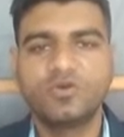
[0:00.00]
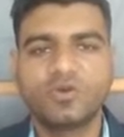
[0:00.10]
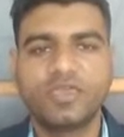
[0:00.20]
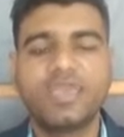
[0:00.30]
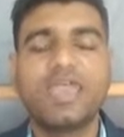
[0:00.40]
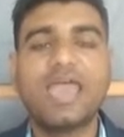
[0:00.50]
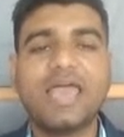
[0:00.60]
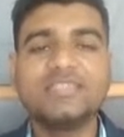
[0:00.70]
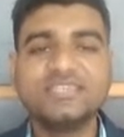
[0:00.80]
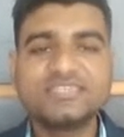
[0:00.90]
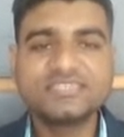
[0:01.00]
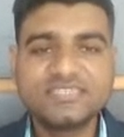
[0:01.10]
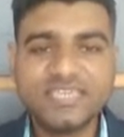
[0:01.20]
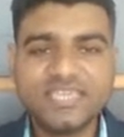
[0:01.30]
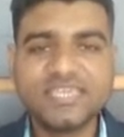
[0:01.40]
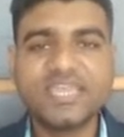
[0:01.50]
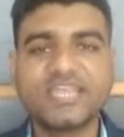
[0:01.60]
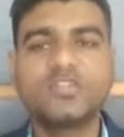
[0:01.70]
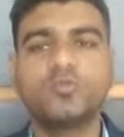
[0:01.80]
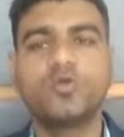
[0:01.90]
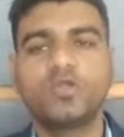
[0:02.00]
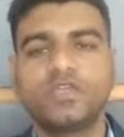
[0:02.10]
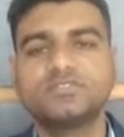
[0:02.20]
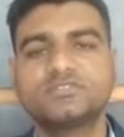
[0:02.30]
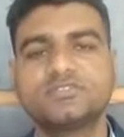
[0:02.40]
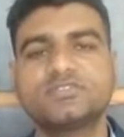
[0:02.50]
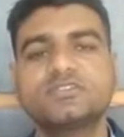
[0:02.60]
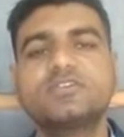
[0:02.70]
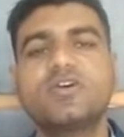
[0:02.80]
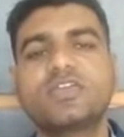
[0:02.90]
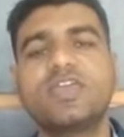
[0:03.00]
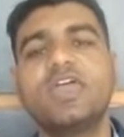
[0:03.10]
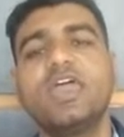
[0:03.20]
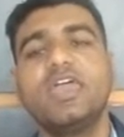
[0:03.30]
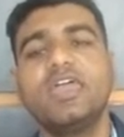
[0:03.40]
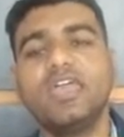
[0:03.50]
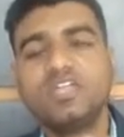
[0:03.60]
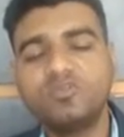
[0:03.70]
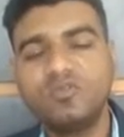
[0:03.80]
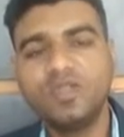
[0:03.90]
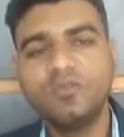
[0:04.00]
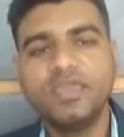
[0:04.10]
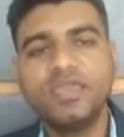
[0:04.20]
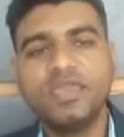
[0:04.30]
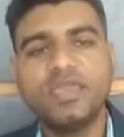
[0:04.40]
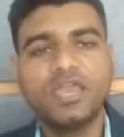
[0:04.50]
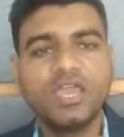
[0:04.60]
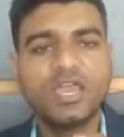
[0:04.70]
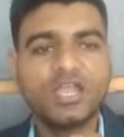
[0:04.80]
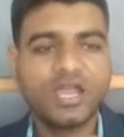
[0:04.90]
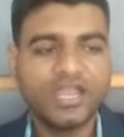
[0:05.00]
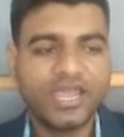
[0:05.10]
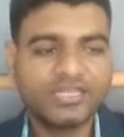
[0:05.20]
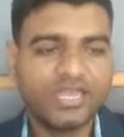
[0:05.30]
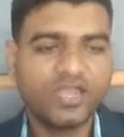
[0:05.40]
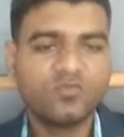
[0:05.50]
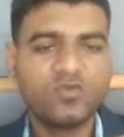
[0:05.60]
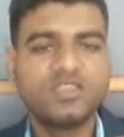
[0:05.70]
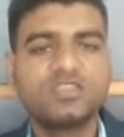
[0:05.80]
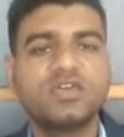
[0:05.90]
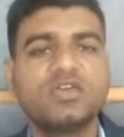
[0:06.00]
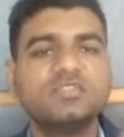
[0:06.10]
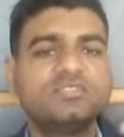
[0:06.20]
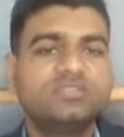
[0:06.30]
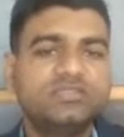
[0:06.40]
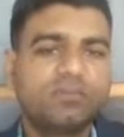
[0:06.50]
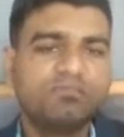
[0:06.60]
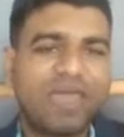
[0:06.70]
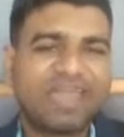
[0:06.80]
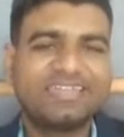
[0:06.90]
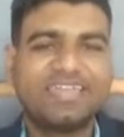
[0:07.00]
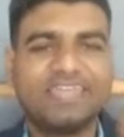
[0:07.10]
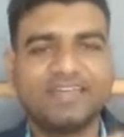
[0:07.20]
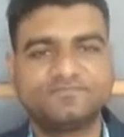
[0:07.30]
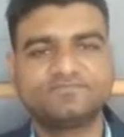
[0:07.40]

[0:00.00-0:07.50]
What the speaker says: Okay, and this C reactive proteins, okay, it will be connected with the bacteria,